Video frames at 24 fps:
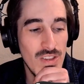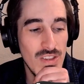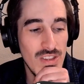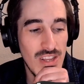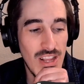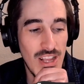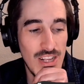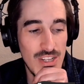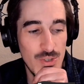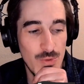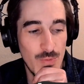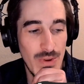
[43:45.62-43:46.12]

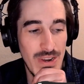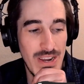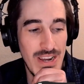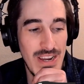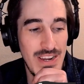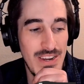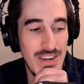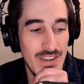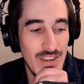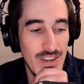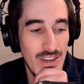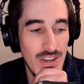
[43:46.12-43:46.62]
let's
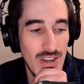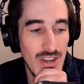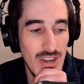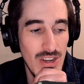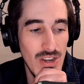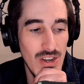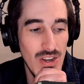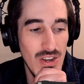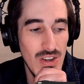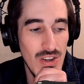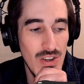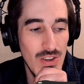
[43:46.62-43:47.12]
read
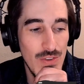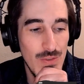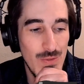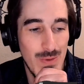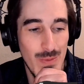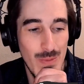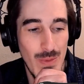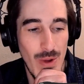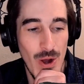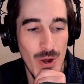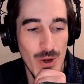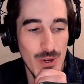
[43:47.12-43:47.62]

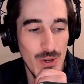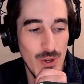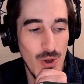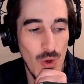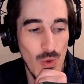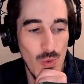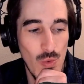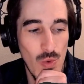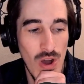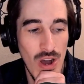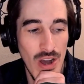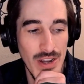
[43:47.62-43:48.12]
from Article
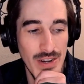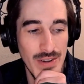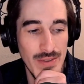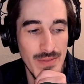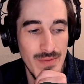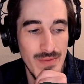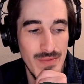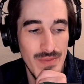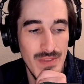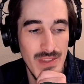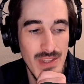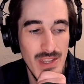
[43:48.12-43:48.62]
1,
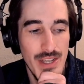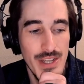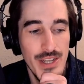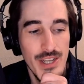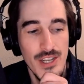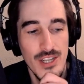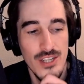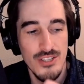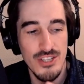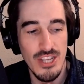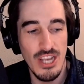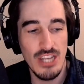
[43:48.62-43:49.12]

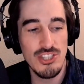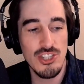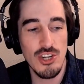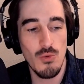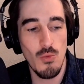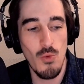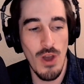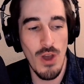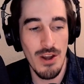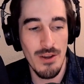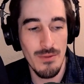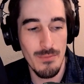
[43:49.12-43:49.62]
Section
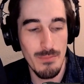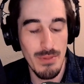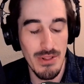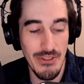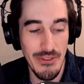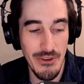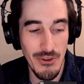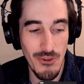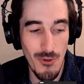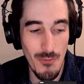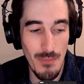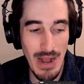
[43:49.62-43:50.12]
1,
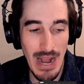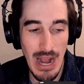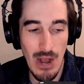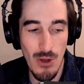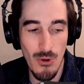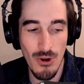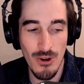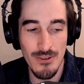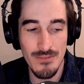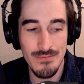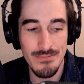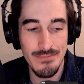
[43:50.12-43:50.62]
Political
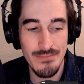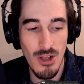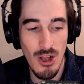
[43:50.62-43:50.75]
Power.